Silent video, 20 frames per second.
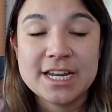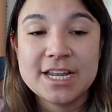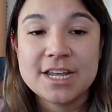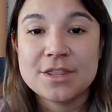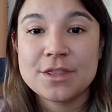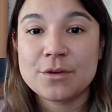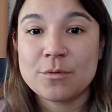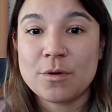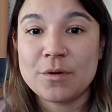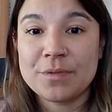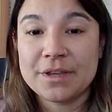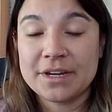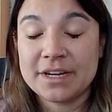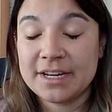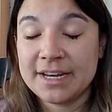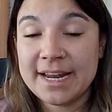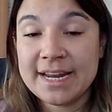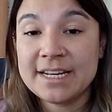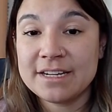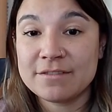the
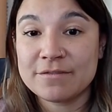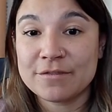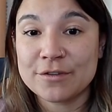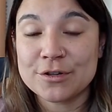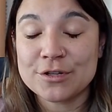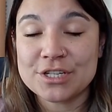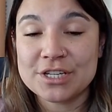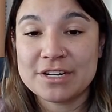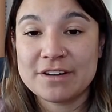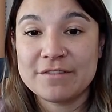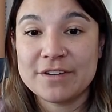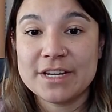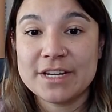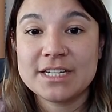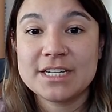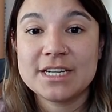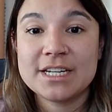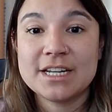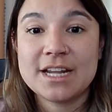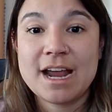Canadian version of
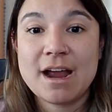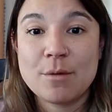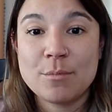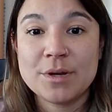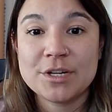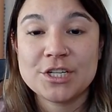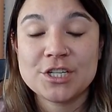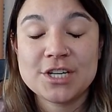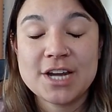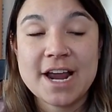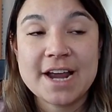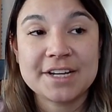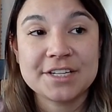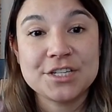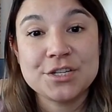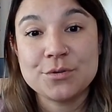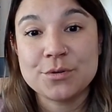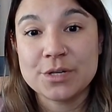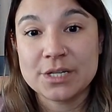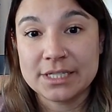it, how much
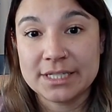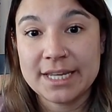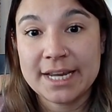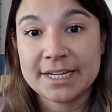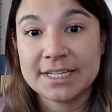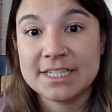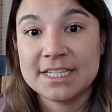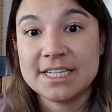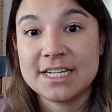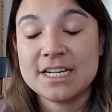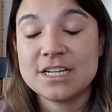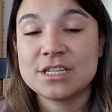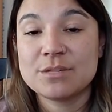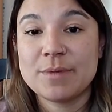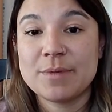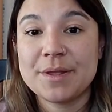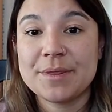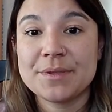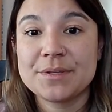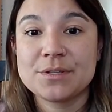tax you collected each
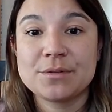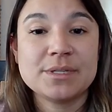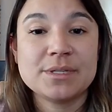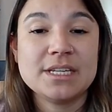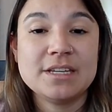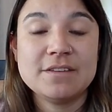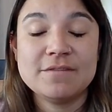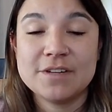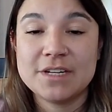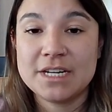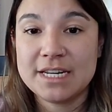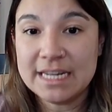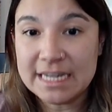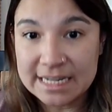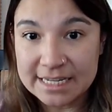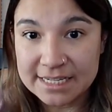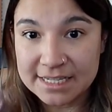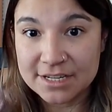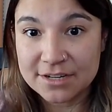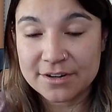month. So it's even
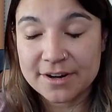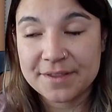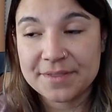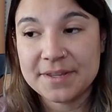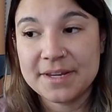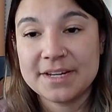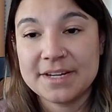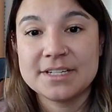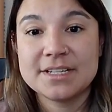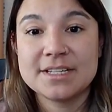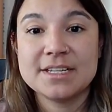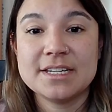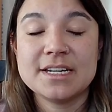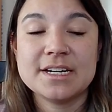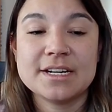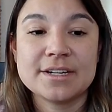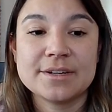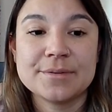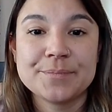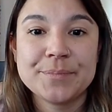easier at the end of the
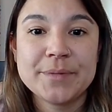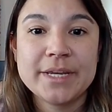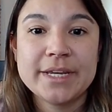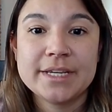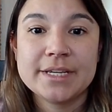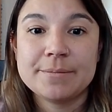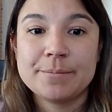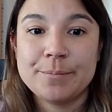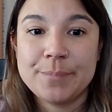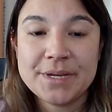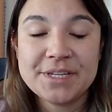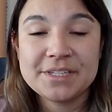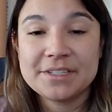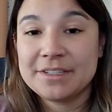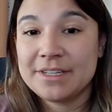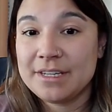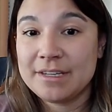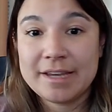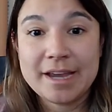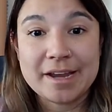year.
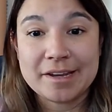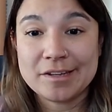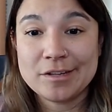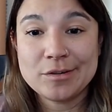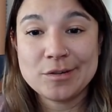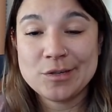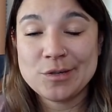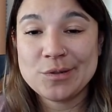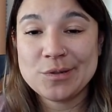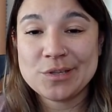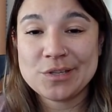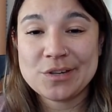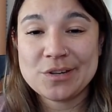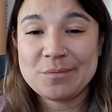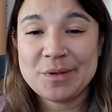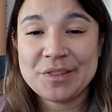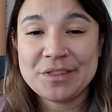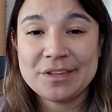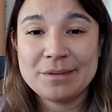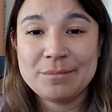Basically, yeah, you can do this on a
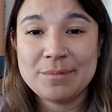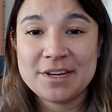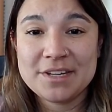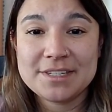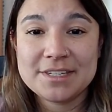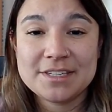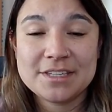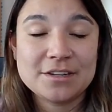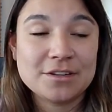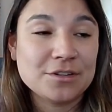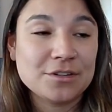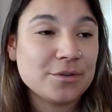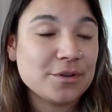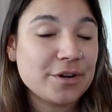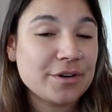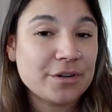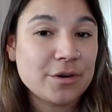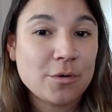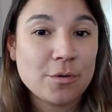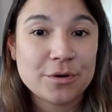monthly basis, you can do it
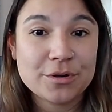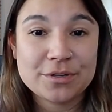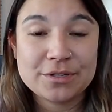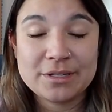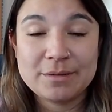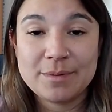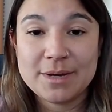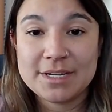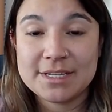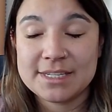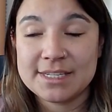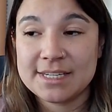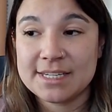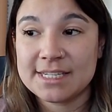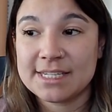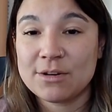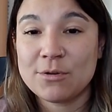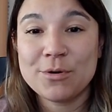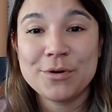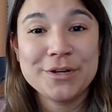on a quarterly
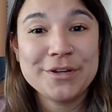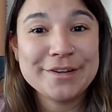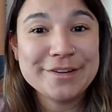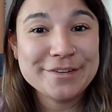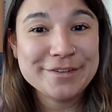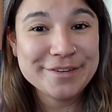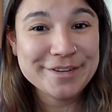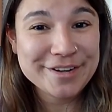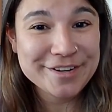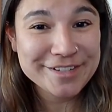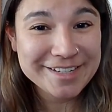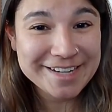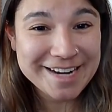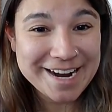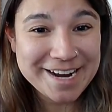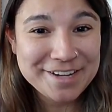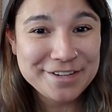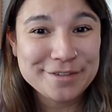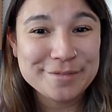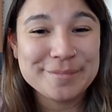basis, or you can do it on an
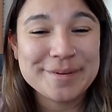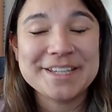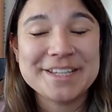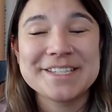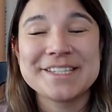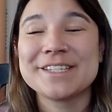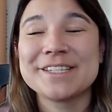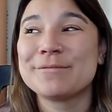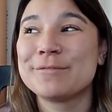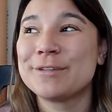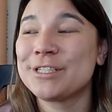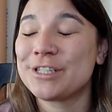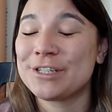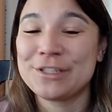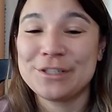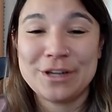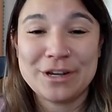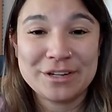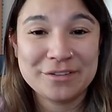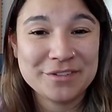annual basis, which a
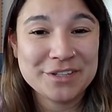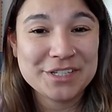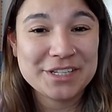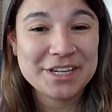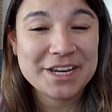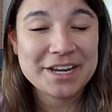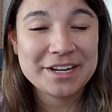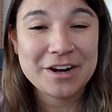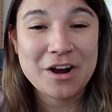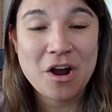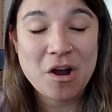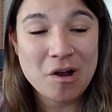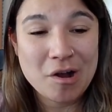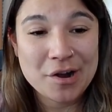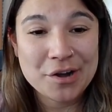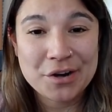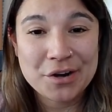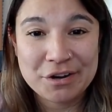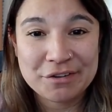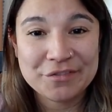lot of us get
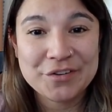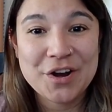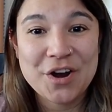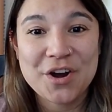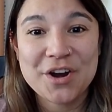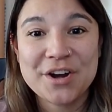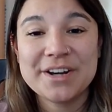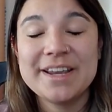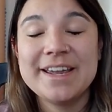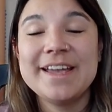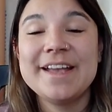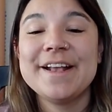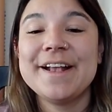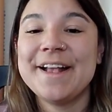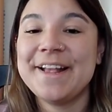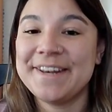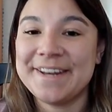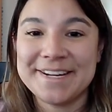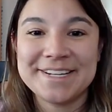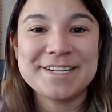caught off guard
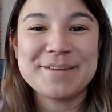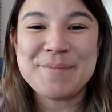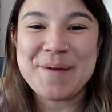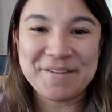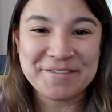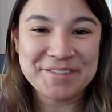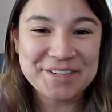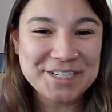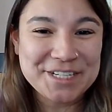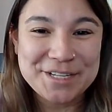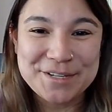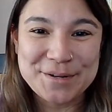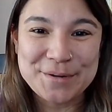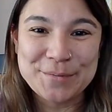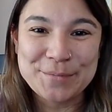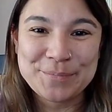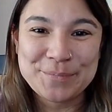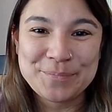and end up having to do.